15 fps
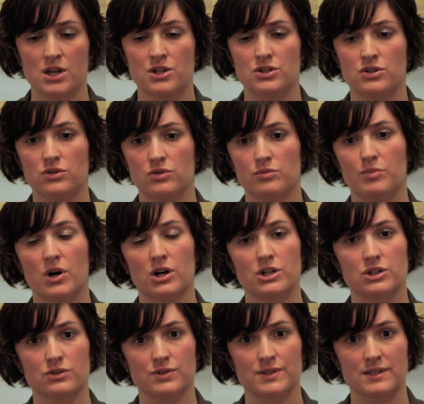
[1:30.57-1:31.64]
to
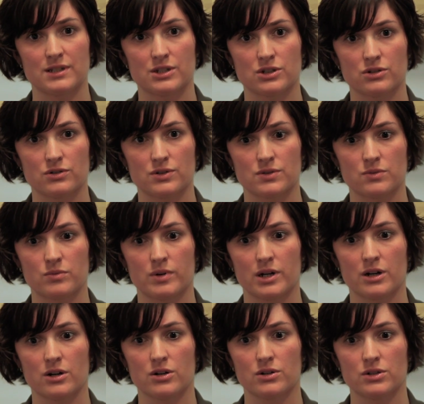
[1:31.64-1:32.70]
partial seizures
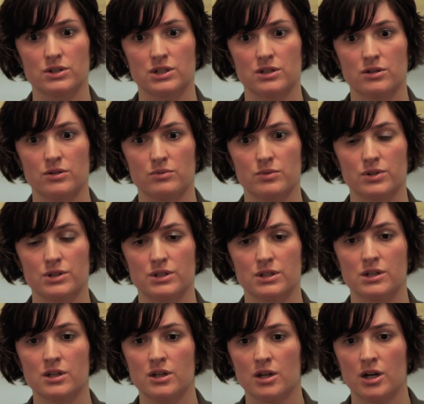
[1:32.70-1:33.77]
where she would
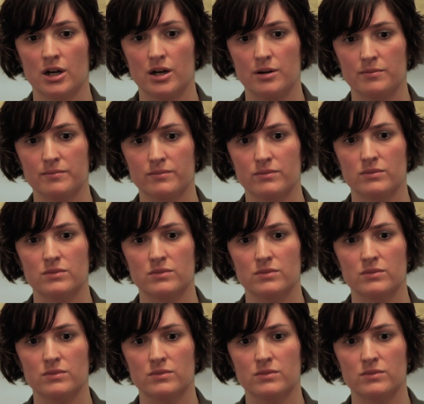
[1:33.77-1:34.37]
um,